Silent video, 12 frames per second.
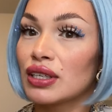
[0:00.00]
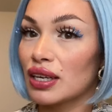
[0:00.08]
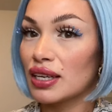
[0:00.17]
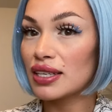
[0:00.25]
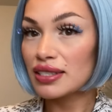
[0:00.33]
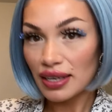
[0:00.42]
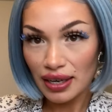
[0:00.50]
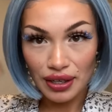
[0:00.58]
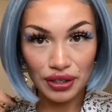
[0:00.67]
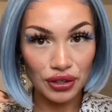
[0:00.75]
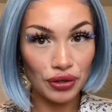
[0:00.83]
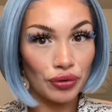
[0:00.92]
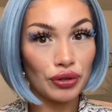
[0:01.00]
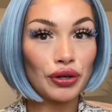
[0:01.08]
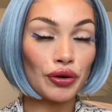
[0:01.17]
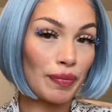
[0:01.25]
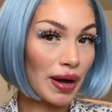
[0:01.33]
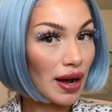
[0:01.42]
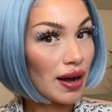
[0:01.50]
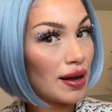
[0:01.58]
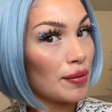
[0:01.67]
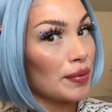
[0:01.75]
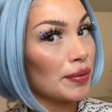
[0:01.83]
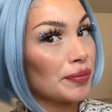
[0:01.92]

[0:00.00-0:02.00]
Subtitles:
because it's like a cute little bob.